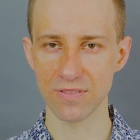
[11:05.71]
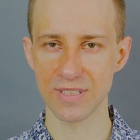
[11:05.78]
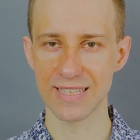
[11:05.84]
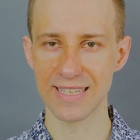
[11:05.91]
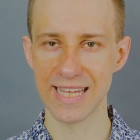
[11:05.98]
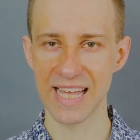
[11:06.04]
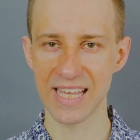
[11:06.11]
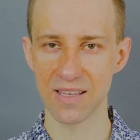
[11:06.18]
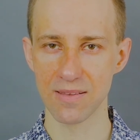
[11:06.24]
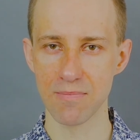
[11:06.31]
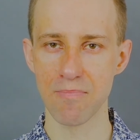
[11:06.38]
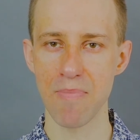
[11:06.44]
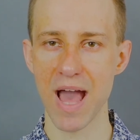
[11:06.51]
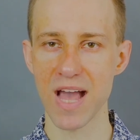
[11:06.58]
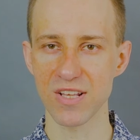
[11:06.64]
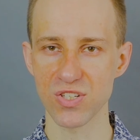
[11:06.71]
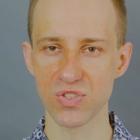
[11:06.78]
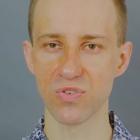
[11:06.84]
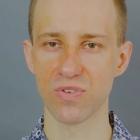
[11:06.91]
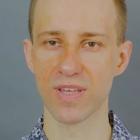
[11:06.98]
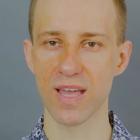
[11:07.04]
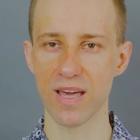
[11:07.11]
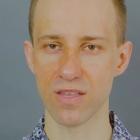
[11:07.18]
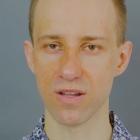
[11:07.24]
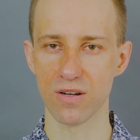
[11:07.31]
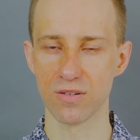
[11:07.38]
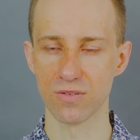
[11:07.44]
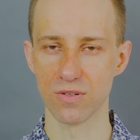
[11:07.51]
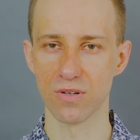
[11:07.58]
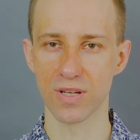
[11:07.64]
they get batched
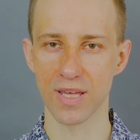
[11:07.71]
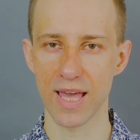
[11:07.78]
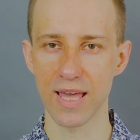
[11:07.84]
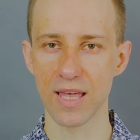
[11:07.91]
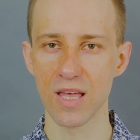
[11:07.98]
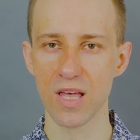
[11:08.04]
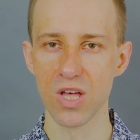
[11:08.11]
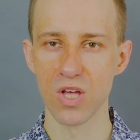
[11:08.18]
together, okay?